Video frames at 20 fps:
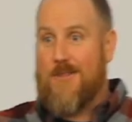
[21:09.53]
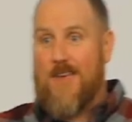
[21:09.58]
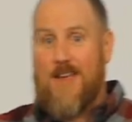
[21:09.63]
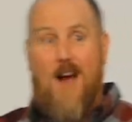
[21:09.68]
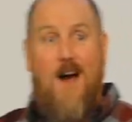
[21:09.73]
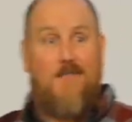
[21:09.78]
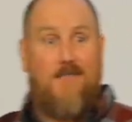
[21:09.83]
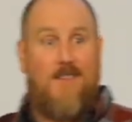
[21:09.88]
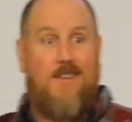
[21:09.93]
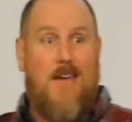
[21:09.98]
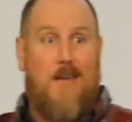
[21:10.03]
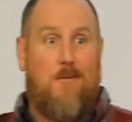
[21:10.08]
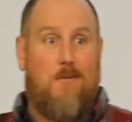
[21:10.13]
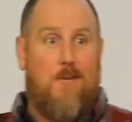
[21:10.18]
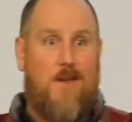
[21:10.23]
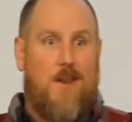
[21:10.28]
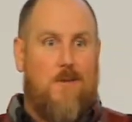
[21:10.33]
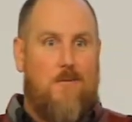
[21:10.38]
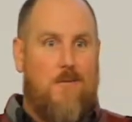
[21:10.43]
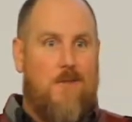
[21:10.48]
Like oftentimes
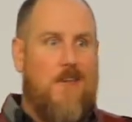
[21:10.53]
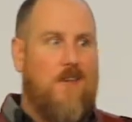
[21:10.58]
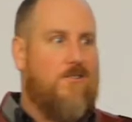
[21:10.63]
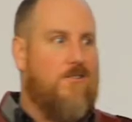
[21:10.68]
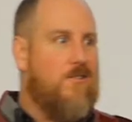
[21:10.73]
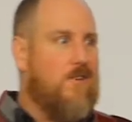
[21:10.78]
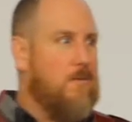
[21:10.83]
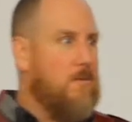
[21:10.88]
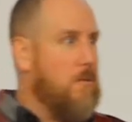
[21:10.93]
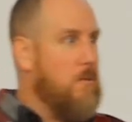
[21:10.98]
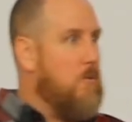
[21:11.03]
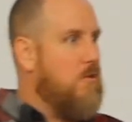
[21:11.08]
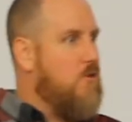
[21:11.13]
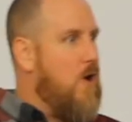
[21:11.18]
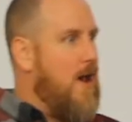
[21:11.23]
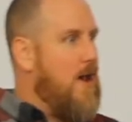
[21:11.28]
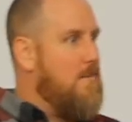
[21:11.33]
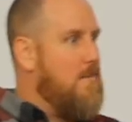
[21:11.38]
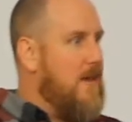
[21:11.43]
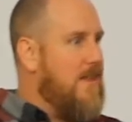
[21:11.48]
we get into relationships and we
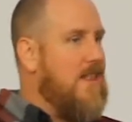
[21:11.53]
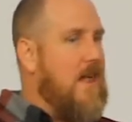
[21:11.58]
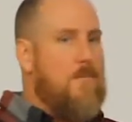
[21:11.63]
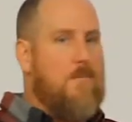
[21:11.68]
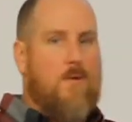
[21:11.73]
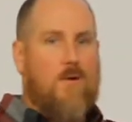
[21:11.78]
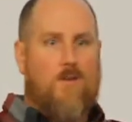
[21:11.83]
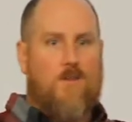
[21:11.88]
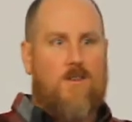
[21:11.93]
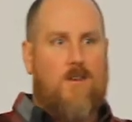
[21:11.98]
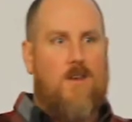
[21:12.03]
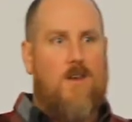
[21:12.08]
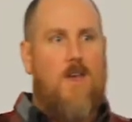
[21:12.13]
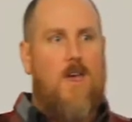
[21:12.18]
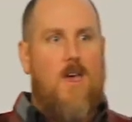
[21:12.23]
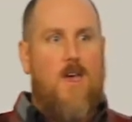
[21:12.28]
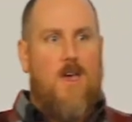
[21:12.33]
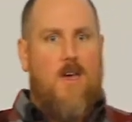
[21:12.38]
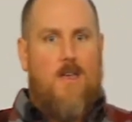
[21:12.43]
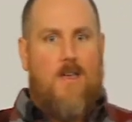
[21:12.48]
try to make that person
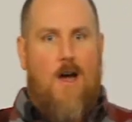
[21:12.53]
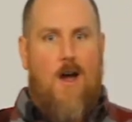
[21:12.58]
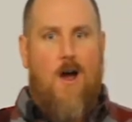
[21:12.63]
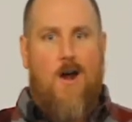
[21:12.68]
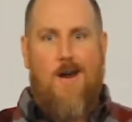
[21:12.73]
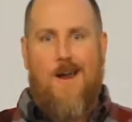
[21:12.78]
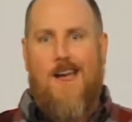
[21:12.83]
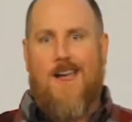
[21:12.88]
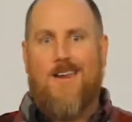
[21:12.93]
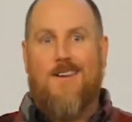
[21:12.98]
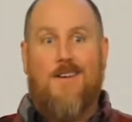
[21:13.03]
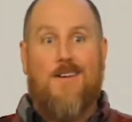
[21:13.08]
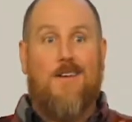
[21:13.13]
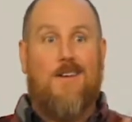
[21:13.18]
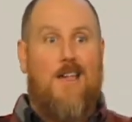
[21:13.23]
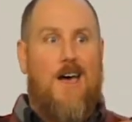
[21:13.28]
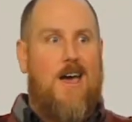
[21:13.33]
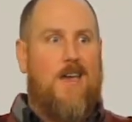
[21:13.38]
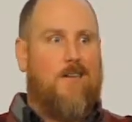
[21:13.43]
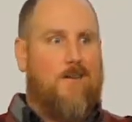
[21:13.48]
our
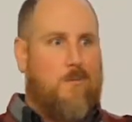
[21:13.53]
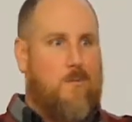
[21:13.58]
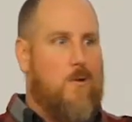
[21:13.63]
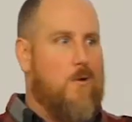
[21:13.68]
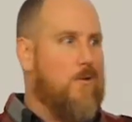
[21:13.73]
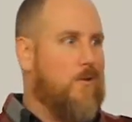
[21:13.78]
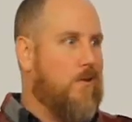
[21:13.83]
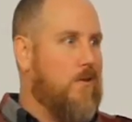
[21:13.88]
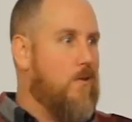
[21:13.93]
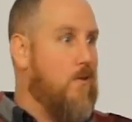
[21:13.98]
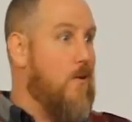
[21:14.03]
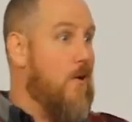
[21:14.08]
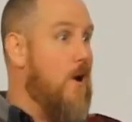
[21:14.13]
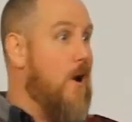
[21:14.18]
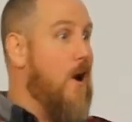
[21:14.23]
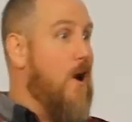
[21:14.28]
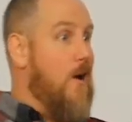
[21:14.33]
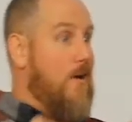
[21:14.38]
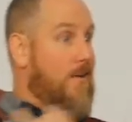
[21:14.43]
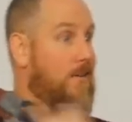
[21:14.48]
idealized person
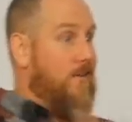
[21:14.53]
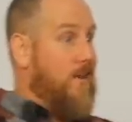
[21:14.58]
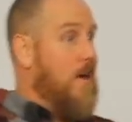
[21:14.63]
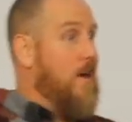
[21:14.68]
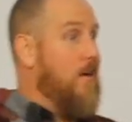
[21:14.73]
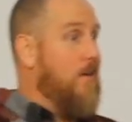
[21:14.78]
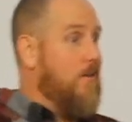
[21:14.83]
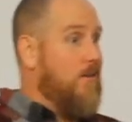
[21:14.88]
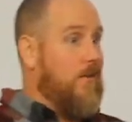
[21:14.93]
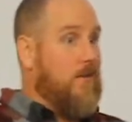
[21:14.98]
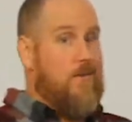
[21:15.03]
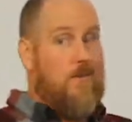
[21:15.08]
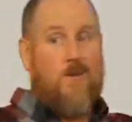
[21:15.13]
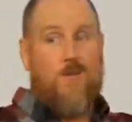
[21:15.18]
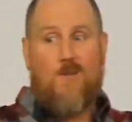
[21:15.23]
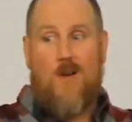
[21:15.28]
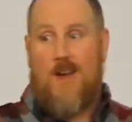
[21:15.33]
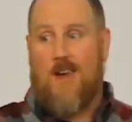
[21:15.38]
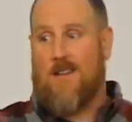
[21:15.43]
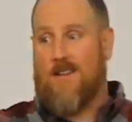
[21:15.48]
or ourselves, and we
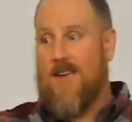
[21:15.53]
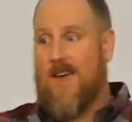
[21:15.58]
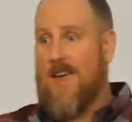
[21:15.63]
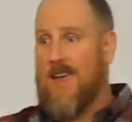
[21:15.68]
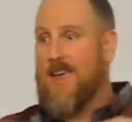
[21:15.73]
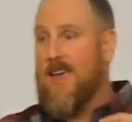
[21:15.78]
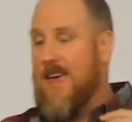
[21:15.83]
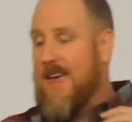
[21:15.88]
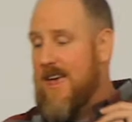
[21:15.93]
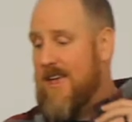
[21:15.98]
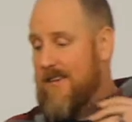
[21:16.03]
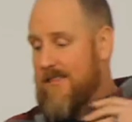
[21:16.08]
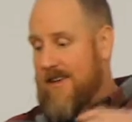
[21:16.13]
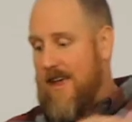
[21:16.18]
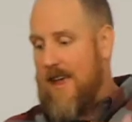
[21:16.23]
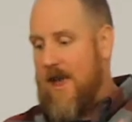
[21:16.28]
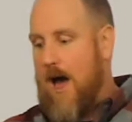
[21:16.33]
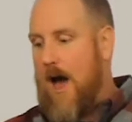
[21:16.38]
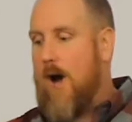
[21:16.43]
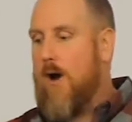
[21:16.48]
try to like
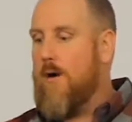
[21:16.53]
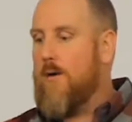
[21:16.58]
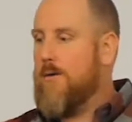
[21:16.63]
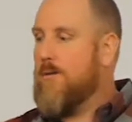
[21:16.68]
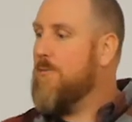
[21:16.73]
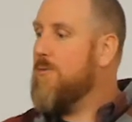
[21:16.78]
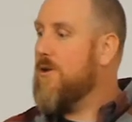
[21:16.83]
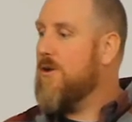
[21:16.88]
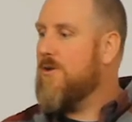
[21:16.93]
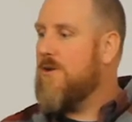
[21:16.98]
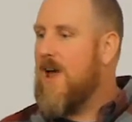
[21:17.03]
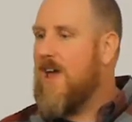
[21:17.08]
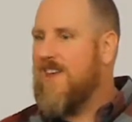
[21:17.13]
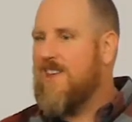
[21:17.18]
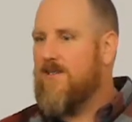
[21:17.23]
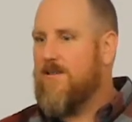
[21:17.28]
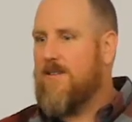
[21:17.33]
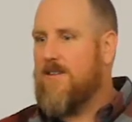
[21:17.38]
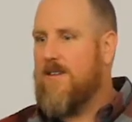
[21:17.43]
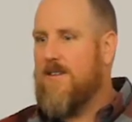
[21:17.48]
say, oh, you're not
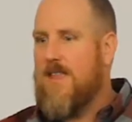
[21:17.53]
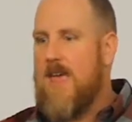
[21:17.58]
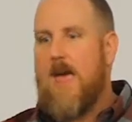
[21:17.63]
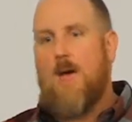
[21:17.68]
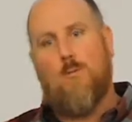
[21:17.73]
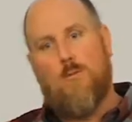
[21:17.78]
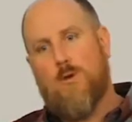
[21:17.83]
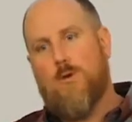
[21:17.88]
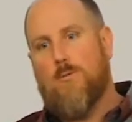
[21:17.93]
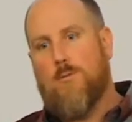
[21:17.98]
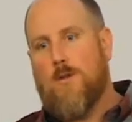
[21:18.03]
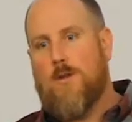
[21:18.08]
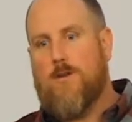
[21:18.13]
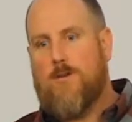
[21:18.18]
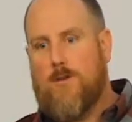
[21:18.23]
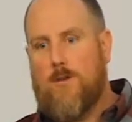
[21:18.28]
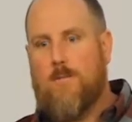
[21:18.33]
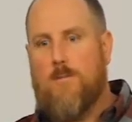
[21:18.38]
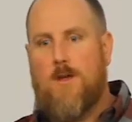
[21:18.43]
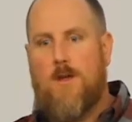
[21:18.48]
interested in that? Well, you really
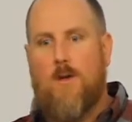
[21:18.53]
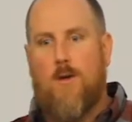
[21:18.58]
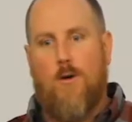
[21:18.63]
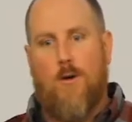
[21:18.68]
should be.